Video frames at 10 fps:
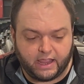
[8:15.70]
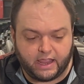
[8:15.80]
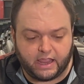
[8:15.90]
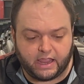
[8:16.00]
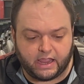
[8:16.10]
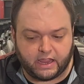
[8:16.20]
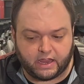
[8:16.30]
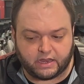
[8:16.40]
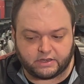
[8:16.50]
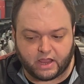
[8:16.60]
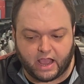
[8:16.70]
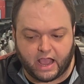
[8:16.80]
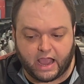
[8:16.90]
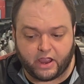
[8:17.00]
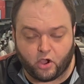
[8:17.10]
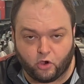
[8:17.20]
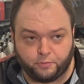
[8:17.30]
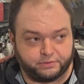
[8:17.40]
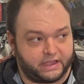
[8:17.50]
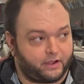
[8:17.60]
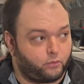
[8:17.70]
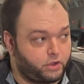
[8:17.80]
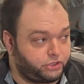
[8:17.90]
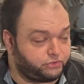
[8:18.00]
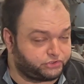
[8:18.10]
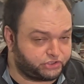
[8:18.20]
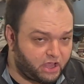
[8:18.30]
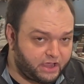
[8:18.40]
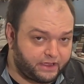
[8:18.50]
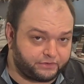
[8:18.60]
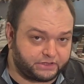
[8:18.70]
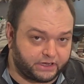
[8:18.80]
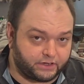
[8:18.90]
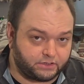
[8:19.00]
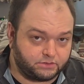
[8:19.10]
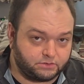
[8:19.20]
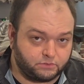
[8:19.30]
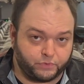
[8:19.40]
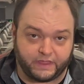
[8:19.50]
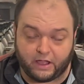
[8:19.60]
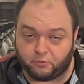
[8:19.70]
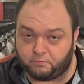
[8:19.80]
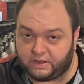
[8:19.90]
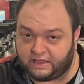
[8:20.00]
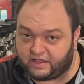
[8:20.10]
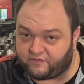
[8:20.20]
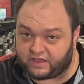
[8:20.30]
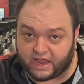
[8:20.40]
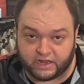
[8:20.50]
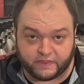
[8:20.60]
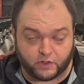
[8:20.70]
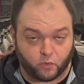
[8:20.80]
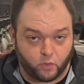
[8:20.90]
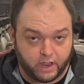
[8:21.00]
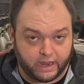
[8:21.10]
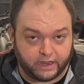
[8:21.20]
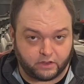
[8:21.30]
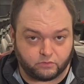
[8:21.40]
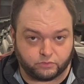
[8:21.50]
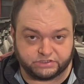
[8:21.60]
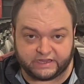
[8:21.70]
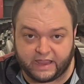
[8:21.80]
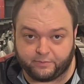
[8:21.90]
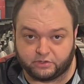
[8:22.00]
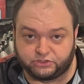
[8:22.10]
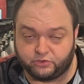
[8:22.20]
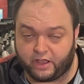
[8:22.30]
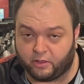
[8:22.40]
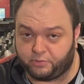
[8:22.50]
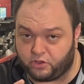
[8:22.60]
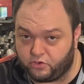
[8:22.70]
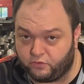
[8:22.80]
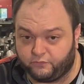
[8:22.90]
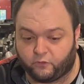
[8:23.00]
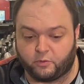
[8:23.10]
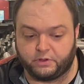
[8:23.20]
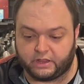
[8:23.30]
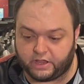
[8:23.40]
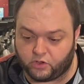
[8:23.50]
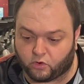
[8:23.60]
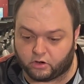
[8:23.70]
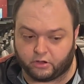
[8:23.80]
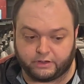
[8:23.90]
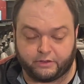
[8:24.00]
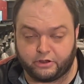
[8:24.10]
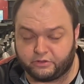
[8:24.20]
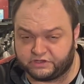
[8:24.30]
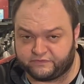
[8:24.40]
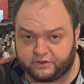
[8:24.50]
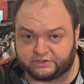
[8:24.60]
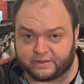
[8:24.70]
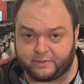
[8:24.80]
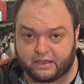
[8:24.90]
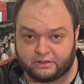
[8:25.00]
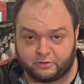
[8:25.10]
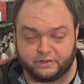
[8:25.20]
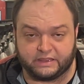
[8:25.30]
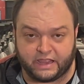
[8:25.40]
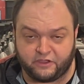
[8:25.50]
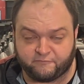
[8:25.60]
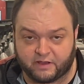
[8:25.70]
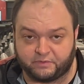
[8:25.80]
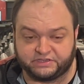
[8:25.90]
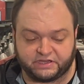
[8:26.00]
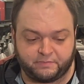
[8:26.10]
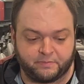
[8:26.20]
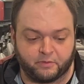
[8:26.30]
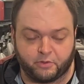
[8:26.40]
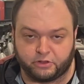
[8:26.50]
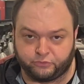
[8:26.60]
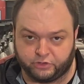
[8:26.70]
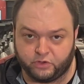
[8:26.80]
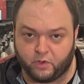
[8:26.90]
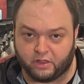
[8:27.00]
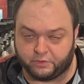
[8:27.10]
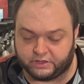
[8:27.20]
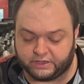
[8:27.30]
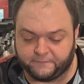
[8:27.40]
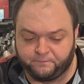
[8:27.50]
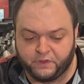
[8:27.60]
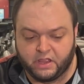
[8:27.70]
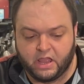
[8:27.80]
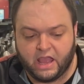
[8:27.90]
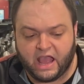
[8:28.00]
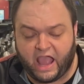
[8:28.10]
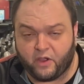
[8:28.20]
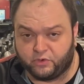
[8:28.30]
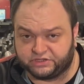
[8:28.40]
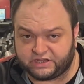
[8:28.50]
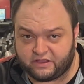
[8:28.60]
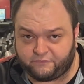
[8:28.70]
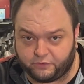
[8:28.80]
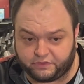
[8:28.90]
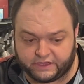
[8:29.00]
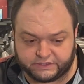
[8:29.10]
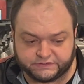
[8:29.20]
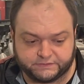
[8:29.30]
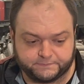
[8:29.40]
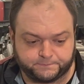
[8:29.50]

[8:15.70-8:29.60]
and I hope that what you saw out there, without me giving anything away, was able to help you formulate your own. Now, I know this video is coming out a little bit late. You've probably seen people bowling really well with it. I will say a few things.